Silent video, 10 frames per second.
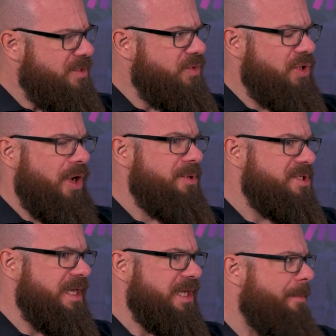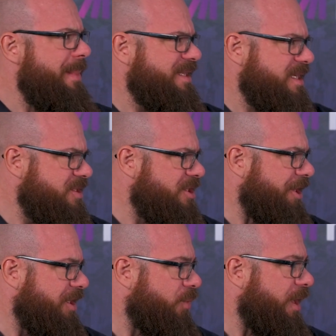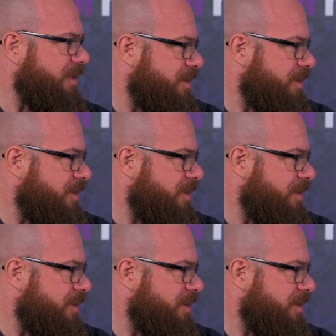It's almost like a meta study, right?